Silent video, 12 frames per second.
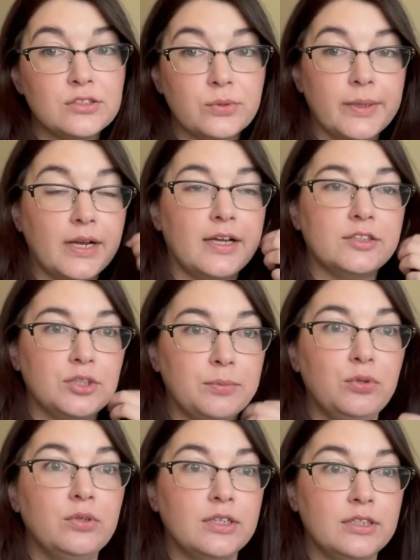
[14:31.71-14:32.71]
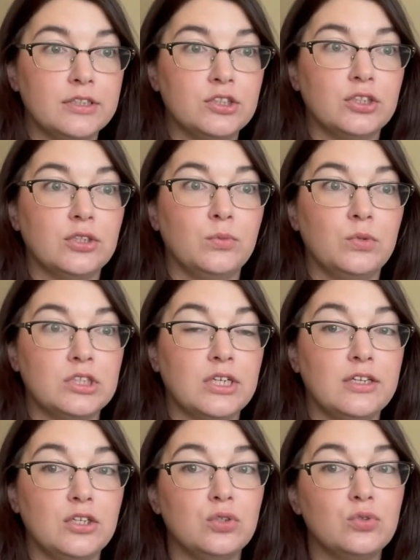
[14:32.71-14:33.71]
So I got a shampoo and conditioner, which I
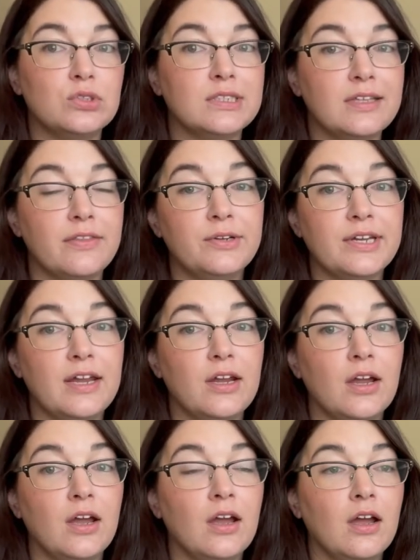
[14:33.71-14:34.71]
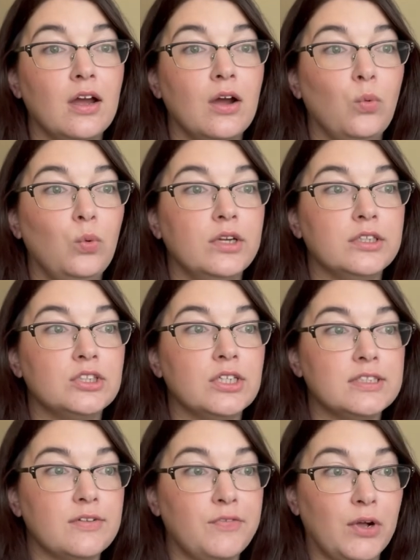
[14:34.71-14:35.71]
used the other day, which
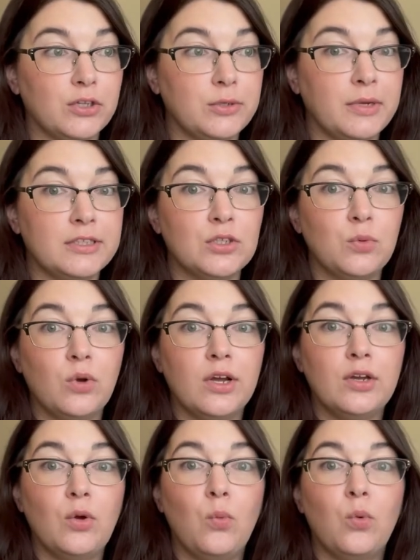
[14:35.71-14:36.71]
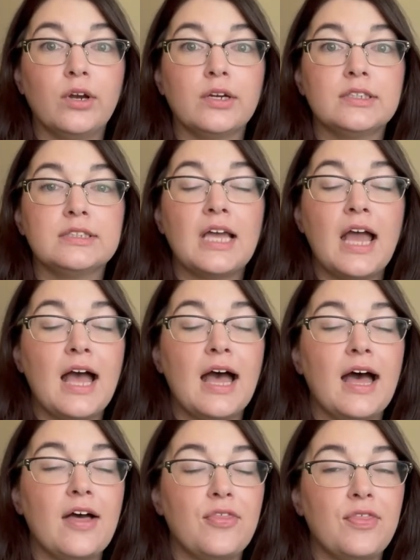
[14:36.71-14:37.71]
is a volumizing one, works
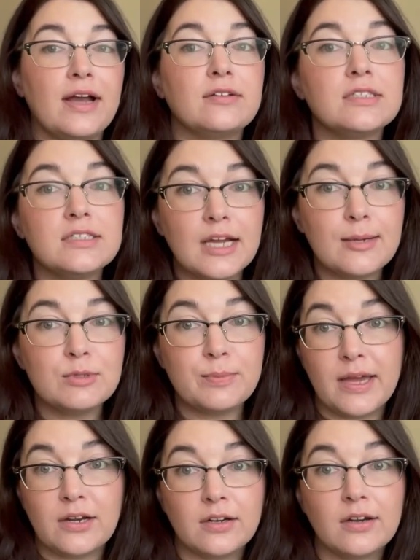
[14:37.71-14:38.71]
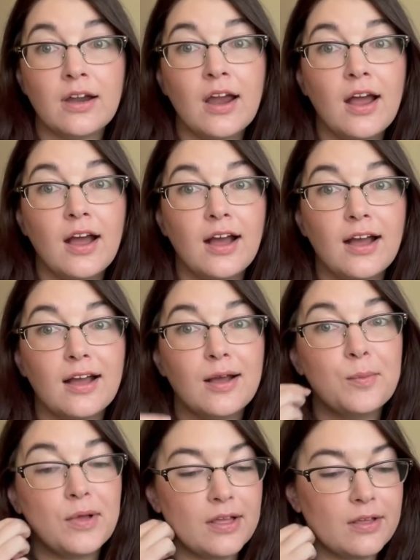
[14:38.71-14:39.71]
a thousand times better.
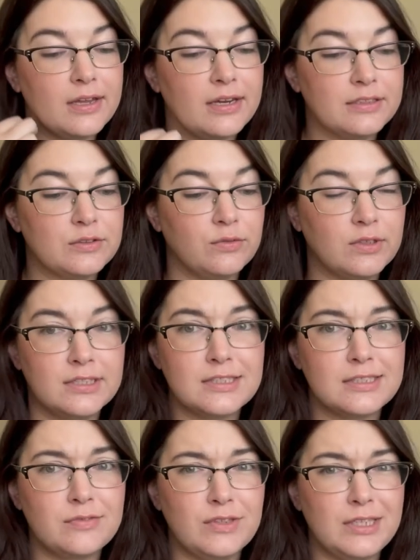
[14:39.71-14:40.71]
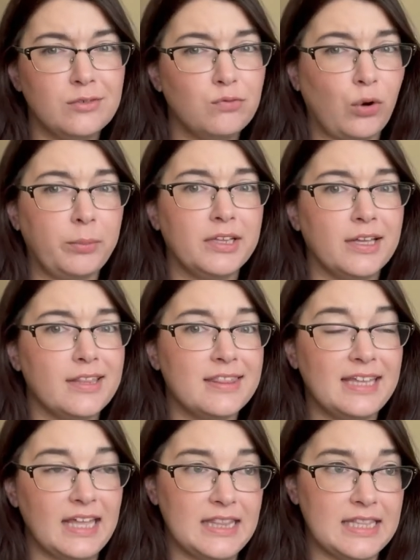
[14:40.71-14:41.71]
Um, and it's because it's a vegan formula
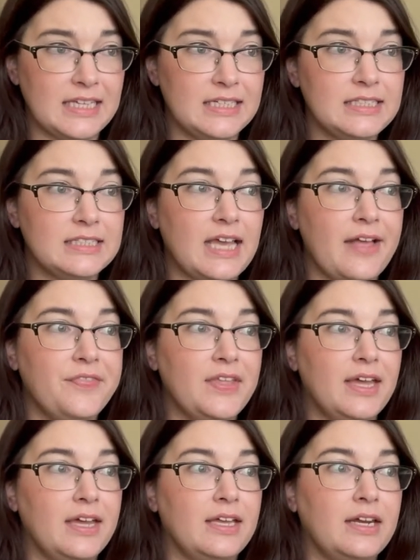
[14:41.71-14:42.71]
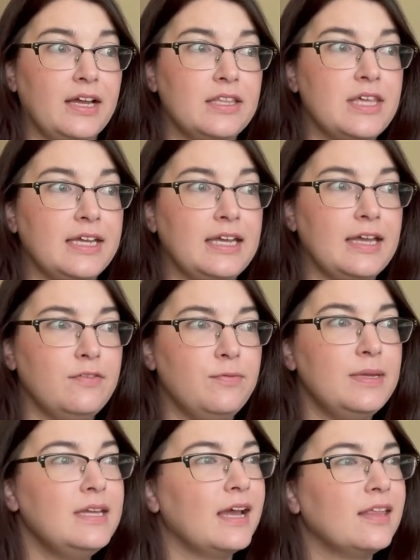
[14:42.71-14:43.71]
than this. And then they gave
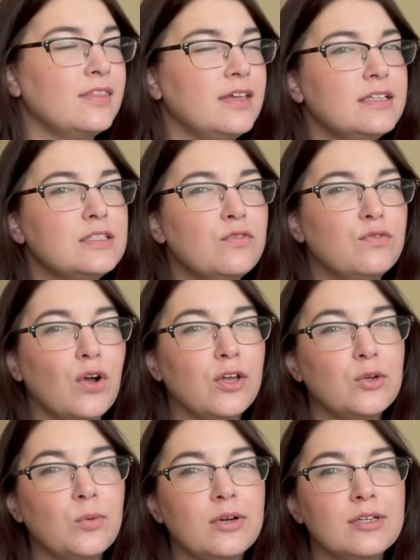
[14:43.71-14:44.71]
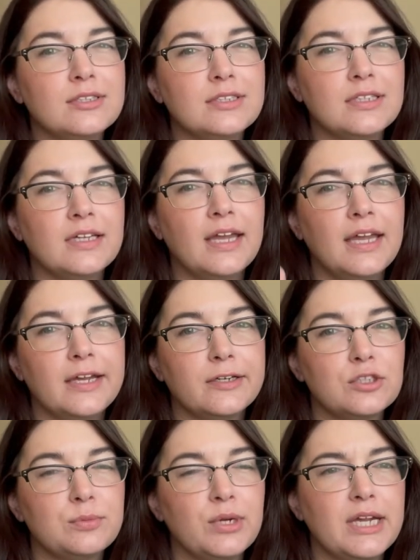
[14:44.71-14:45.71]
me, I think it's a volumizing
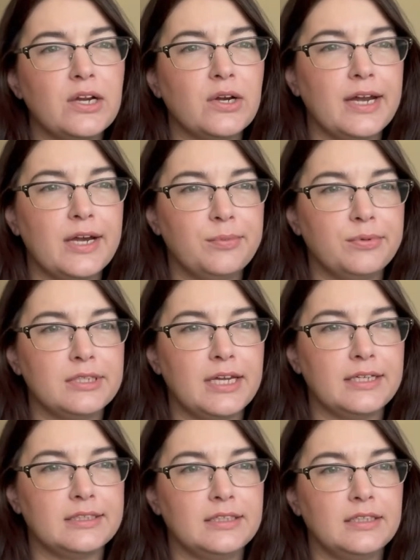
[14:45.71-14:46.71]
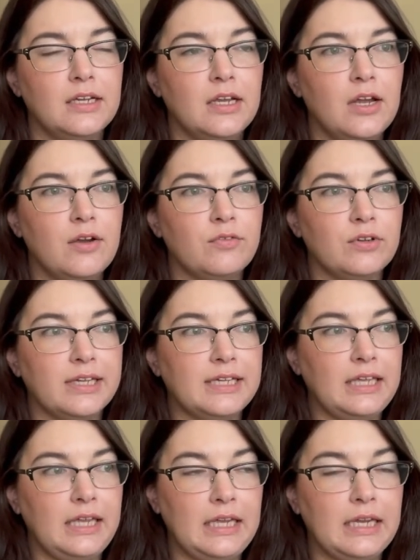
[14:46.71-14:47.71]
hairspray or hair protectant for like
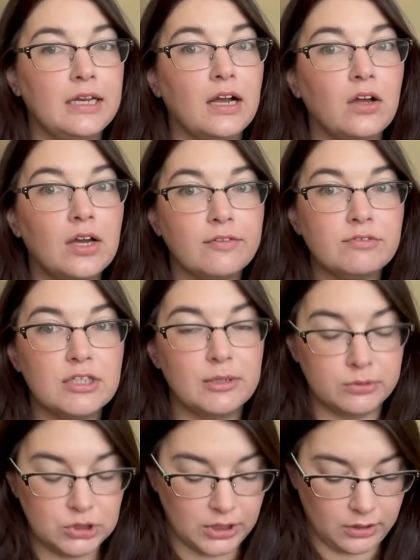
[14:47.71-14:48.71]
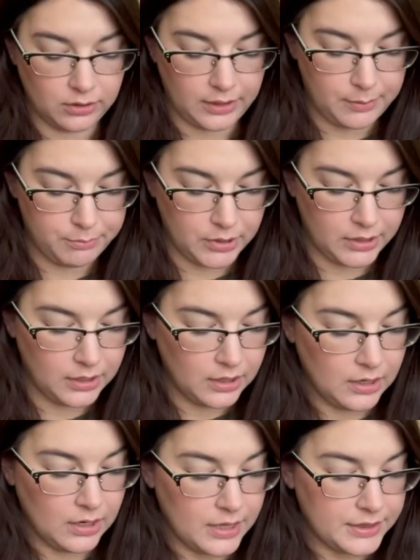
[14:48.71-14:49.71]
heat. I'll have to double check on that, but
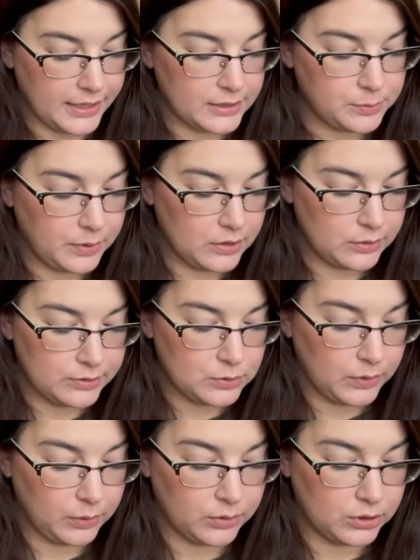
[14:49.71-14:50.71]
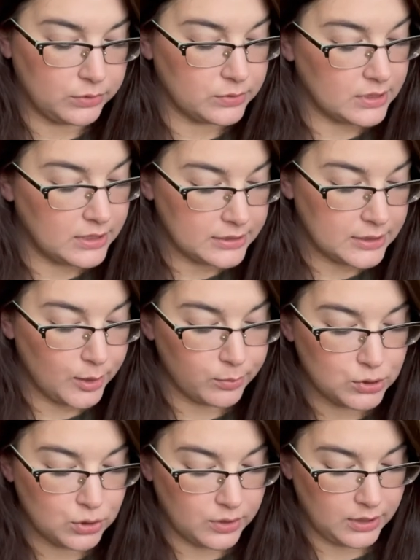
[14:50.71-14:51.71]
that is part of the reason why I want to use this up
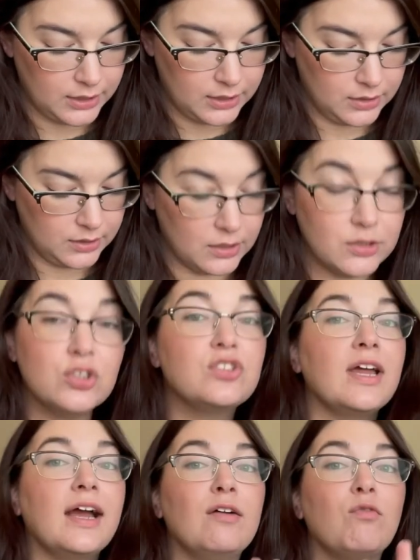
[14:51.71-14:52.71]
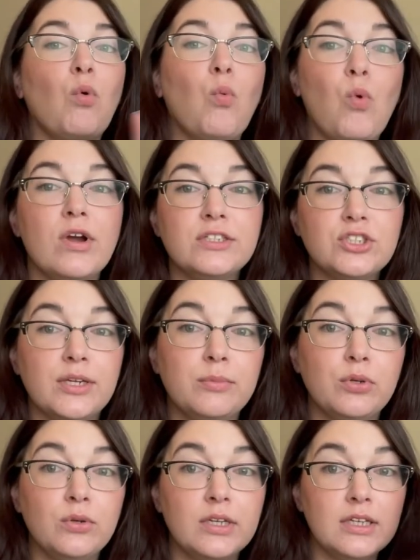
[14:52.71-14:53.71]
so then I can just have one
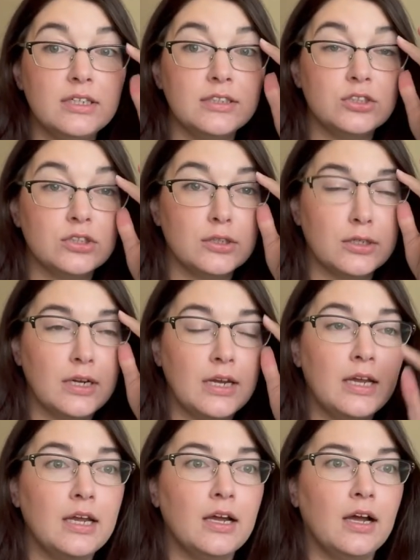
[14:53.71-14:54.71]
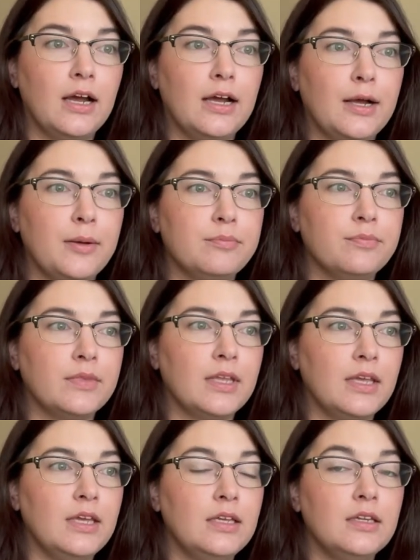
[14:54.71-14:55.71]
shampoo and conditioner um,
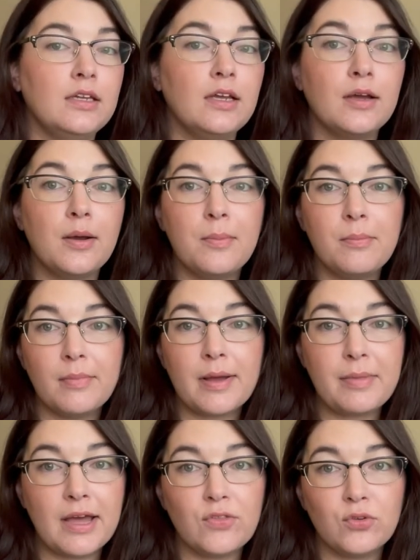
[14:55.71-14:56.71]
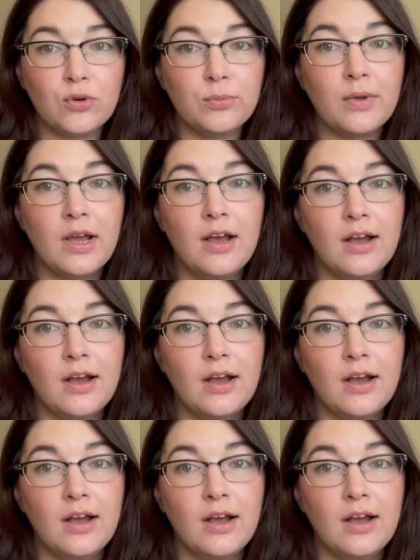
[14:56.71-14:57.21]
in my bathroom.